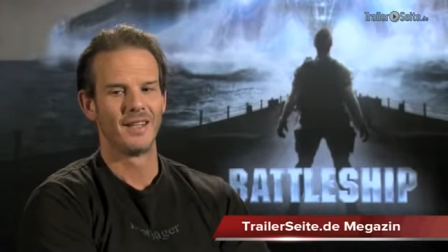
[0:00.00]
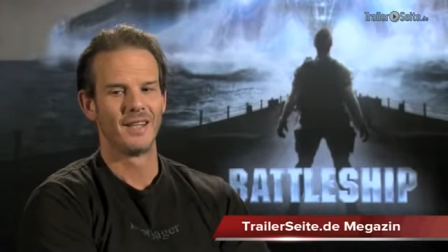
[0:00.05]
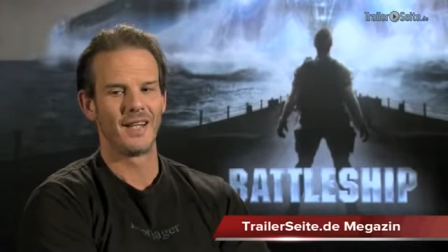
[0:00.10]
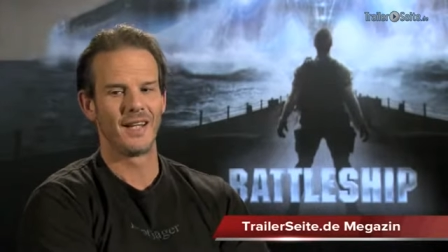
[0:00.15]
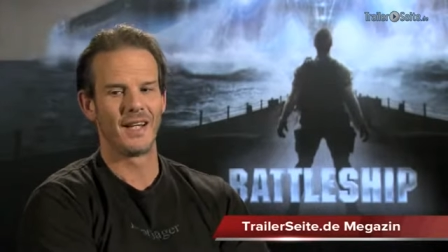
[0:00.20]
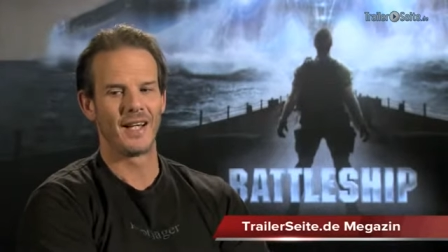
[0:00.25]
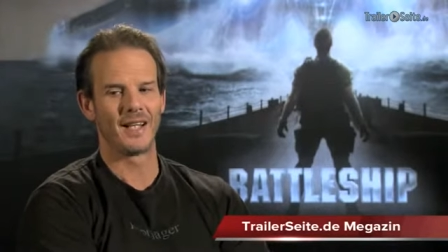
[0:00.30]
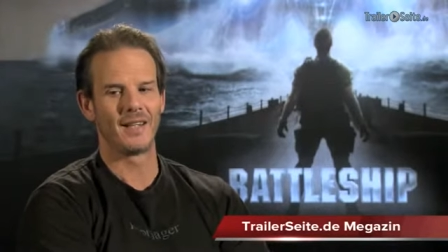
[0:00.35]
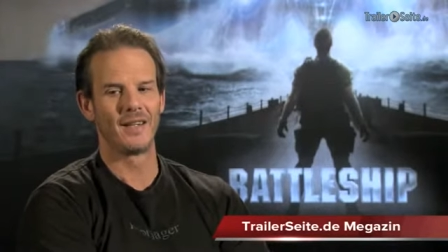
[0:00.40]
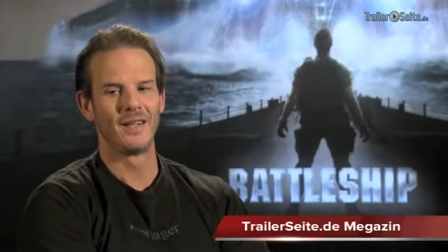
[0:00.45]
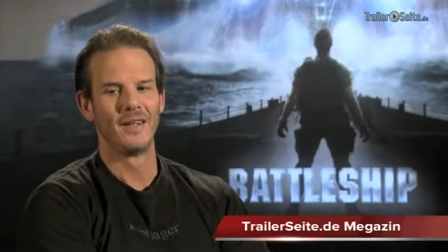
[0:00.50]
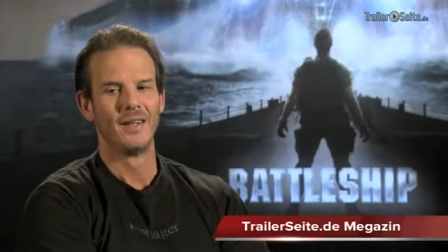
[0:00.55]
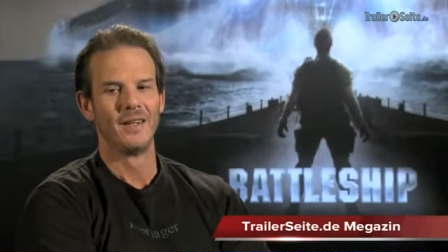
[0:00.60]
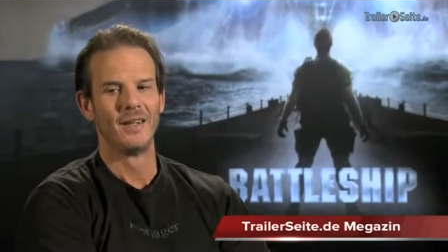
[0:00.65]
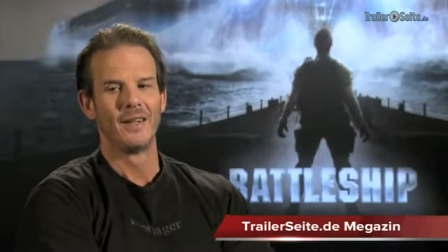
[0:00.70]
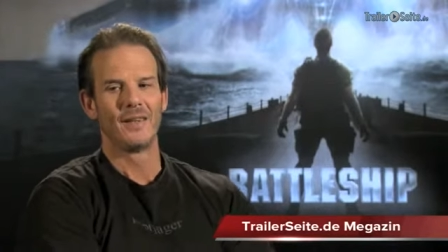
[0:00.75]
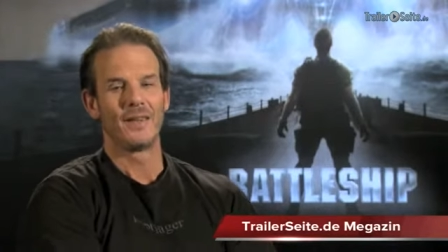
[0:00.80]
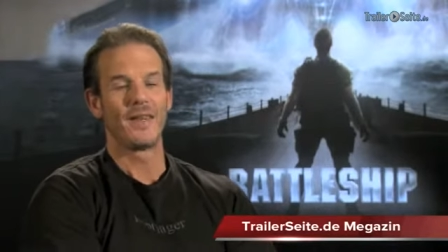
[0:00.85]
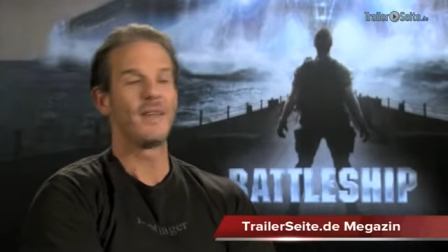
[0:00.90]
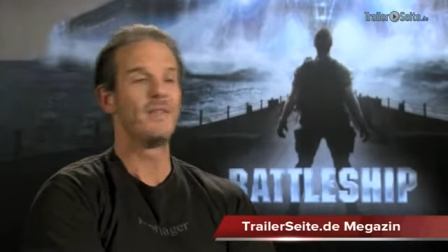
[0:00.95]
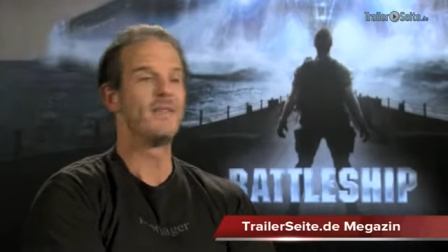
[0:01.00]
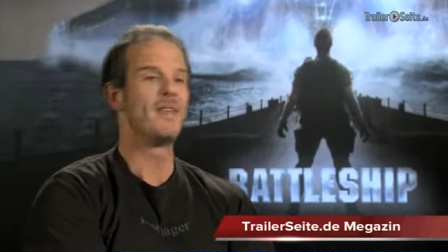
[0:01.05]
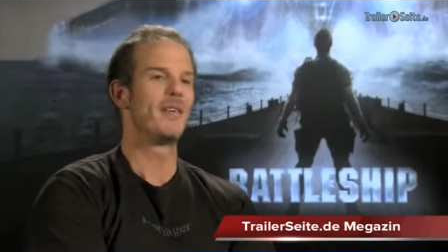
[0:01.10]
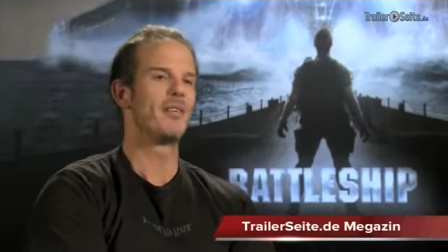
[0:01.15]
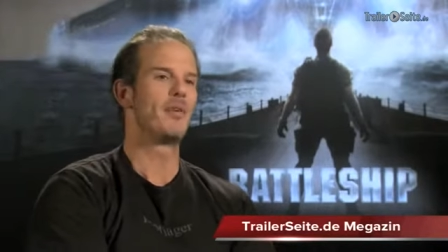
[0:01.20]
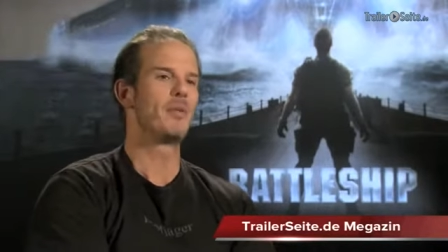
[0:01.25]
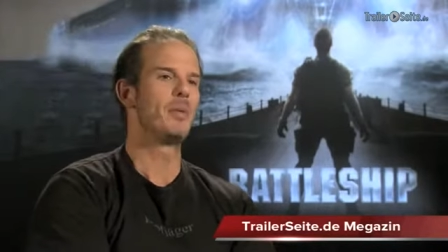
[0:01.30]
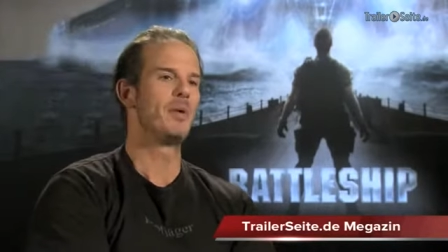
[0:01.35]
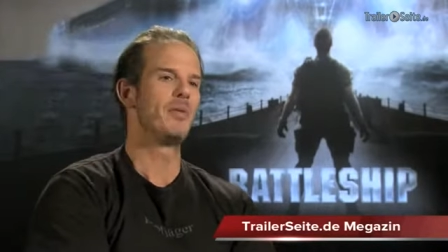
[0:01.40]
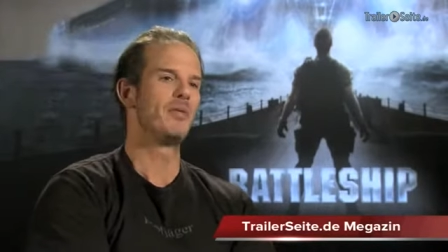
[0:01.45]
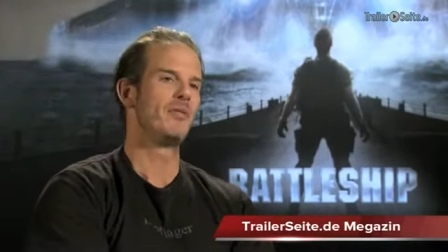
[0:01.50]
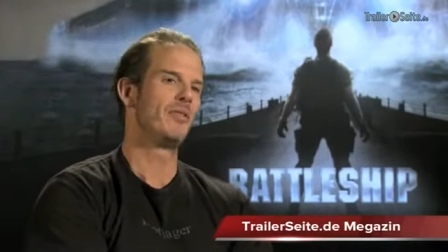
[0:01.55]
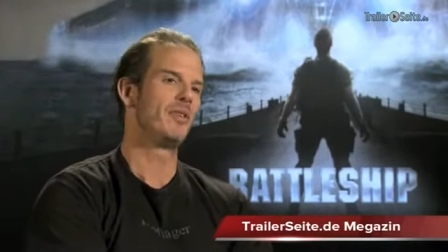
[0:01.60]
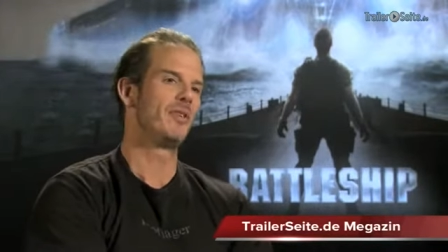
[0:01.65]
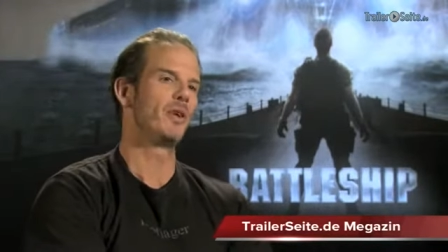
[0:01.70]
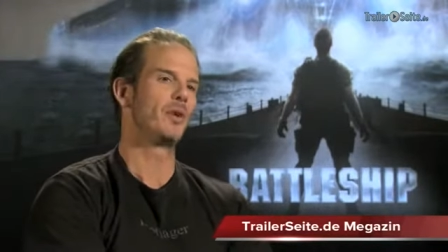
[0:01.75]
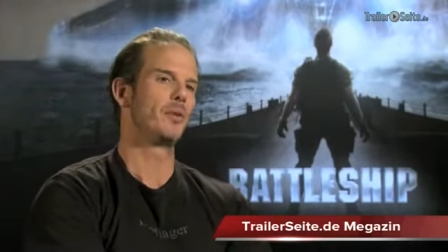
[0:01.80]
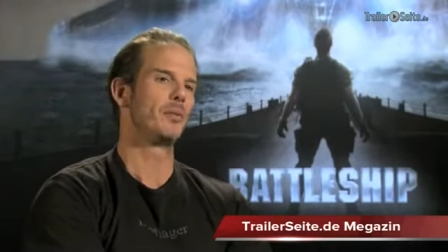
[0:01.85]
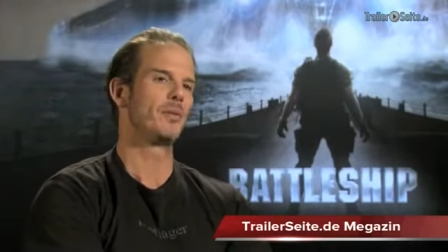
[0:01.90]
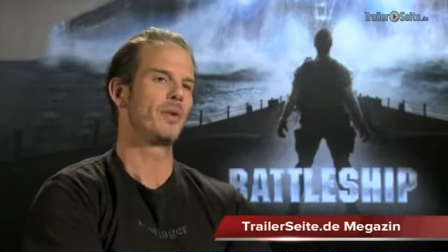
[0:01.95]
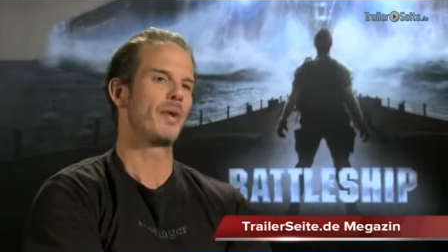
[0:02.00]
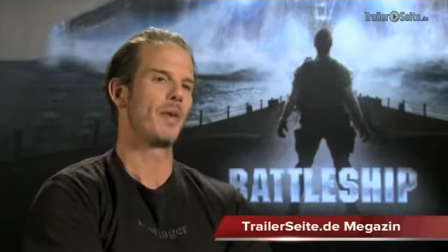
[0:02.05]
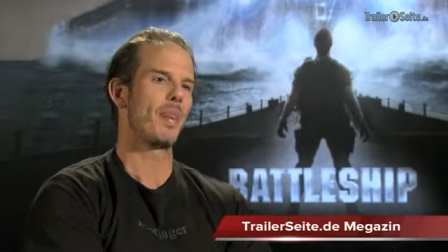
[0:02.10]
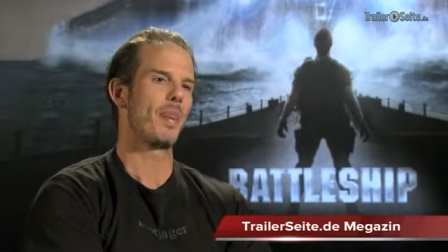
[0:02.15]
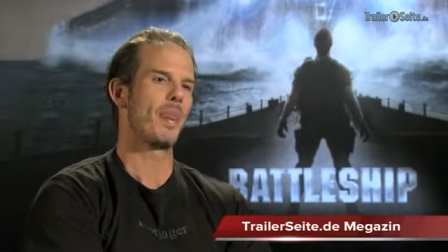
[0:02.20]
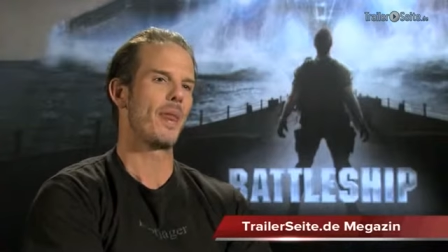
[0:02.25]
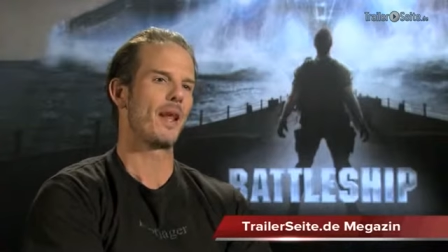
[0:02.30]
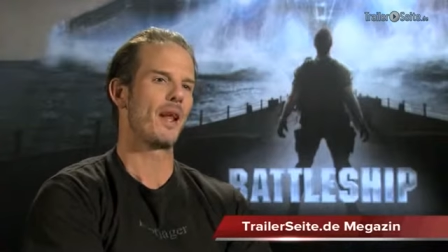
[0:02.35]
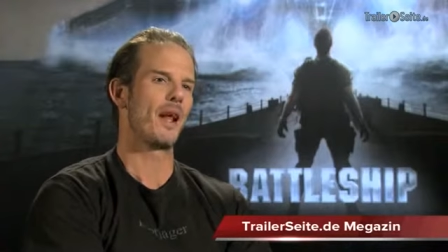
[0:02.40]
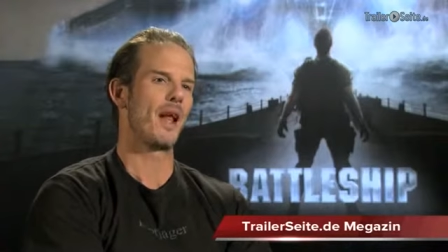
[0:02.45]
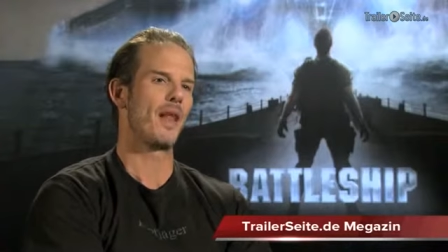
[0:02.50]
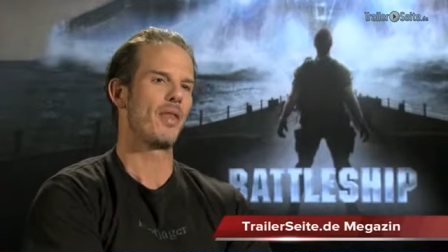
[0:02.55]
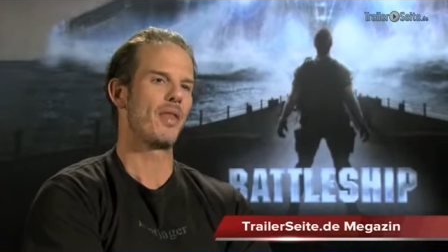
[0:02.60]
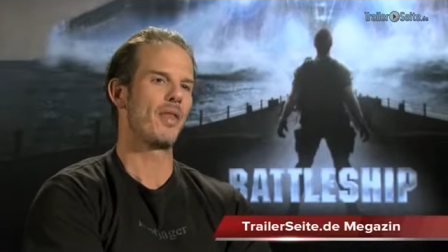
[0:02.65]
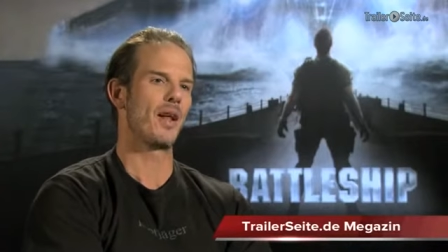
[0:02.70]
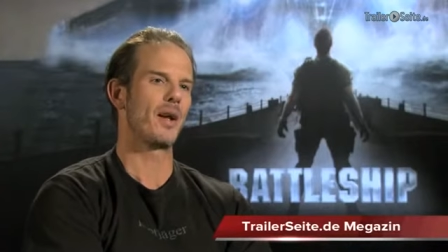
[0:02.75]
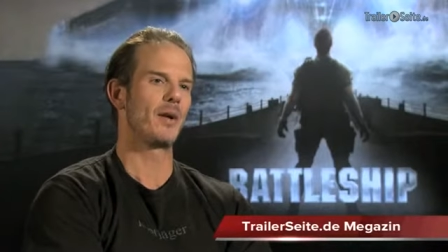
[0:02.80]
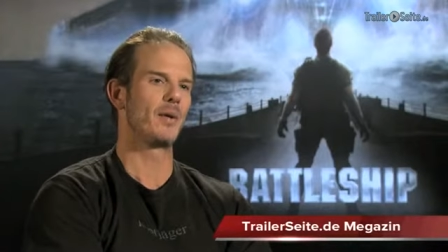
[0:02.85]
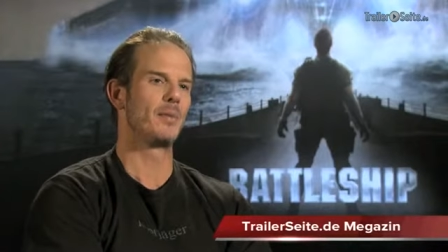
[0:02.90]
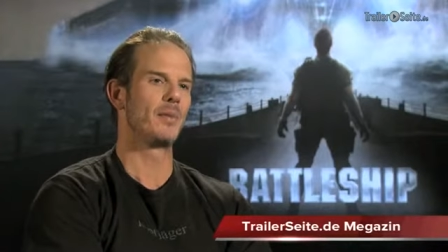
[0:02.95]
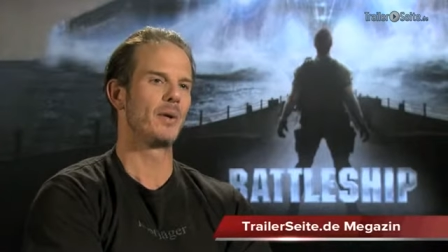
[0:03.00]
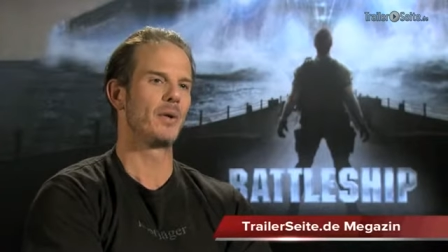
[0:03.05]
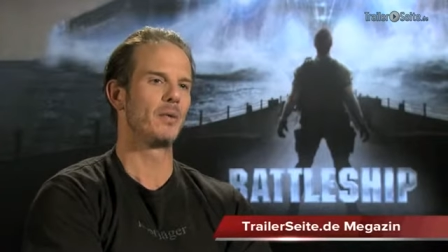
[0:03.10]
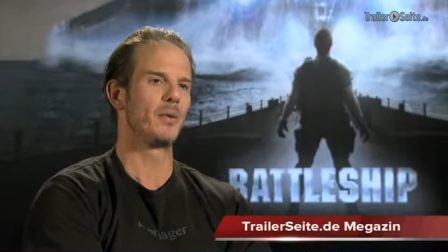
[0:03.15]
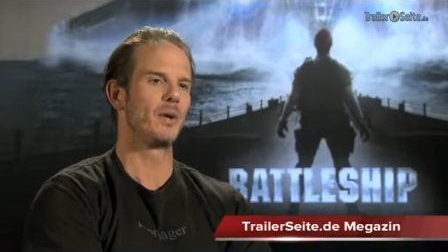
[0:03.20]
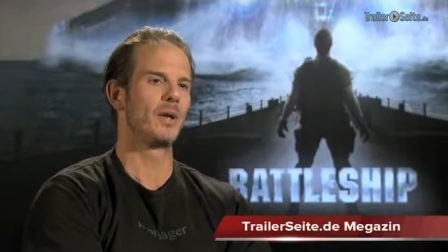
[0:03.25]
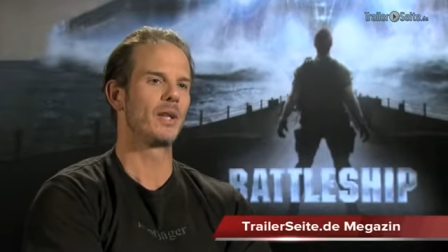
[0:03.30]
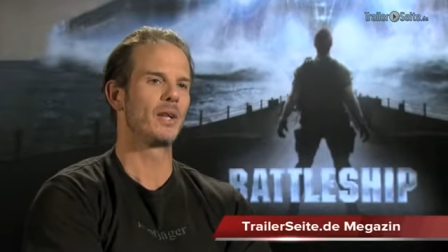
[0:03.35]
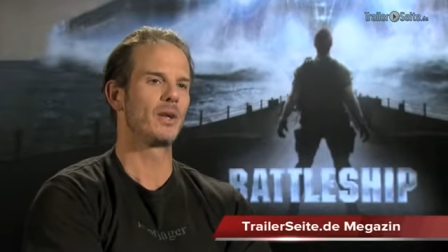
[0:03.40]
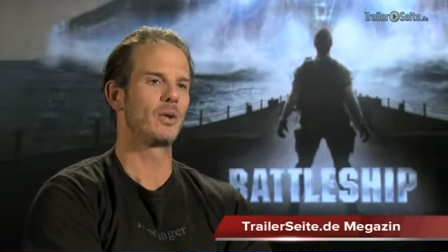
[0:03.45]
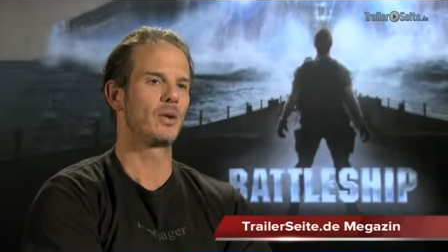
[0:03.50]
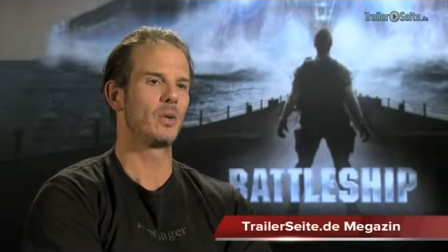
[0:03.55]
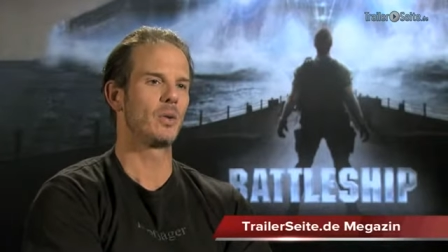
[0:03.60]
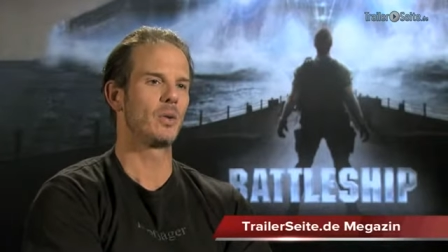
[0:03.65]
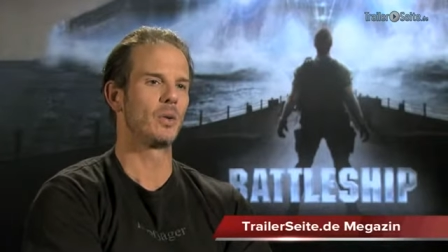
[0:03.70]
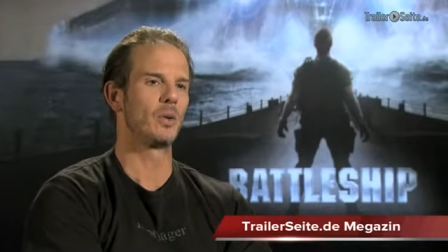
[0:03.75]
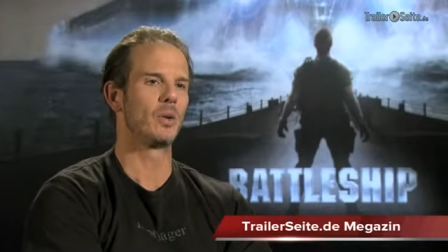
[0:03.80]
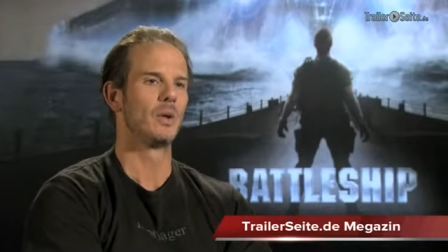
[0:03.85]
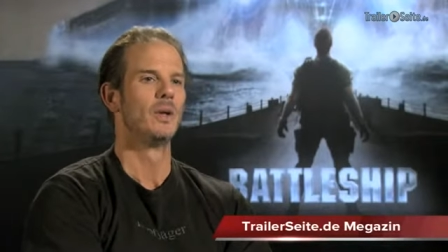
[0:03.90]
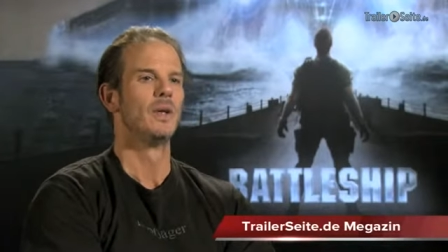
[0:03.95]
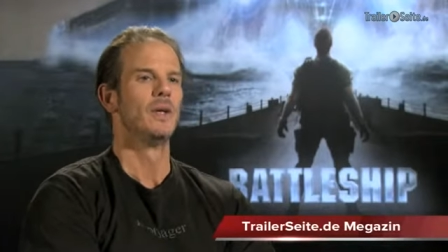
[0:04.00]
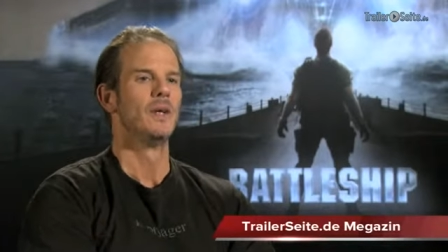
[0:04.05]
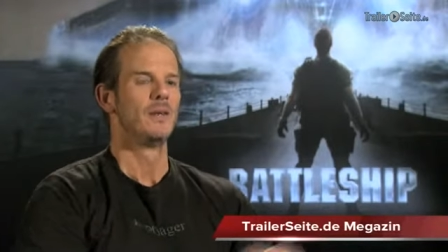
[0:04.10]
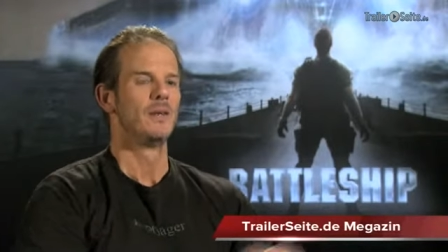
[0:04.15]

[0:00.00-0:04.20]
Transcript: And they've never been filmed. And I thought it would be really cool